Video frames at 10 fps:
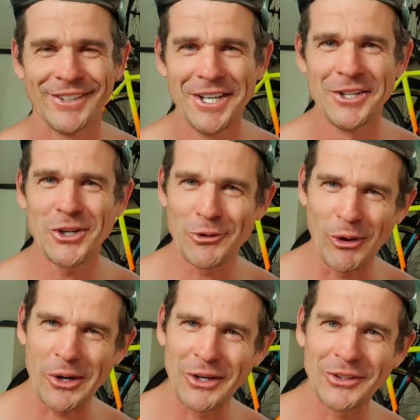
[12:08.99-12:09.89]
Joe
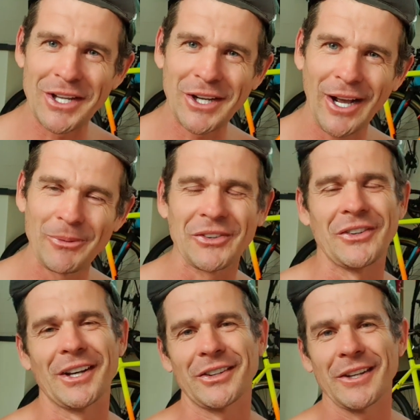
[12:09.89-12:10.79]
Rogan doesn't eat carbs. Yes, he
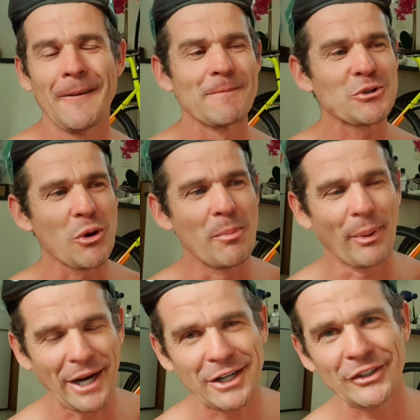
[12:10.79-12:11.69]
does. Sean
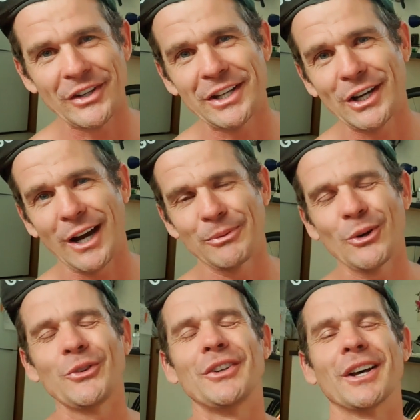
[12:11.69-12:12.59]
Baker doesn't eat carbs. Of
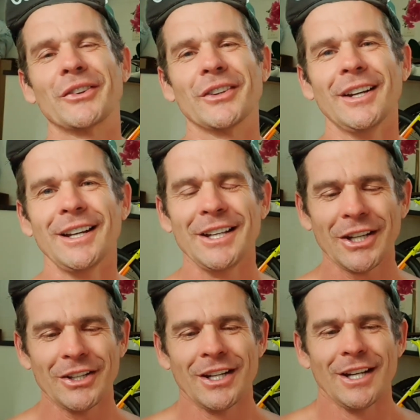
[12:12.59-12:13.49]
course he does.
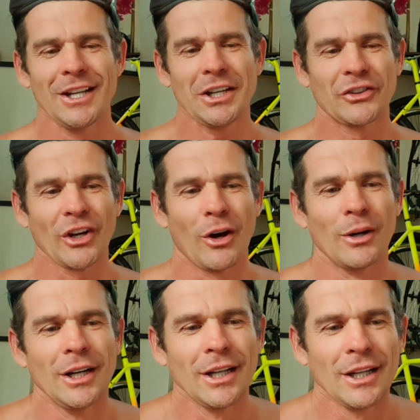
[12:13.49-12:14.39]
You can
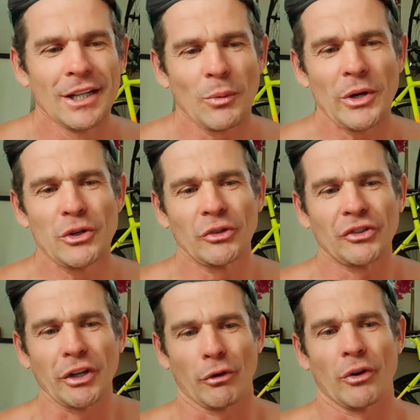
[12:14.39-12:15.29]
tell when you do
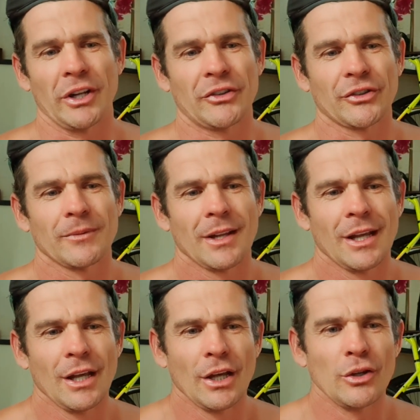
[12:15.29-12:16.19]
steroids,
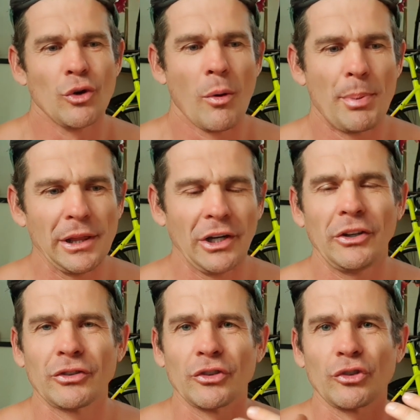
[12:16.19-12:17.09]
your ability
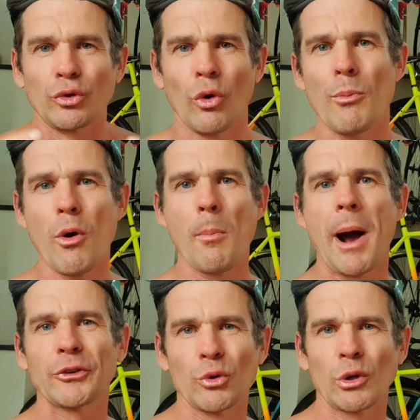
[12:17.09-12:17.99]
to store more
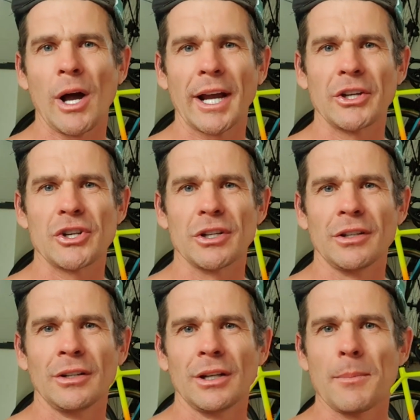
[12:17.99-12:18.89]
muscle
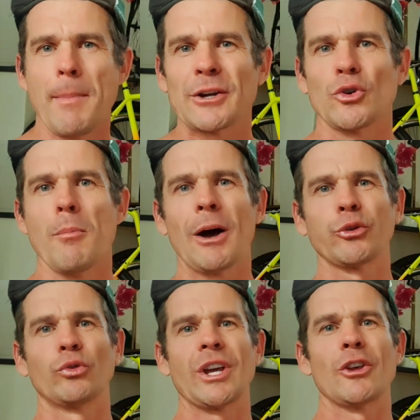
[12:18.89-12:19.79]
glycogen makes your
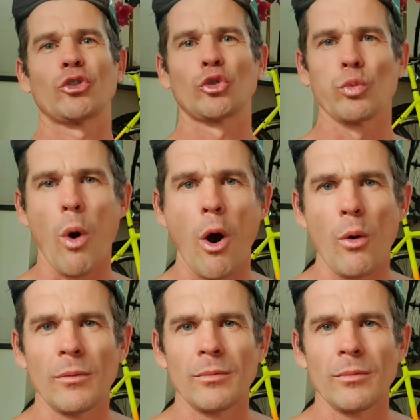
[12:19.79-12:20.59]
muscles get swole.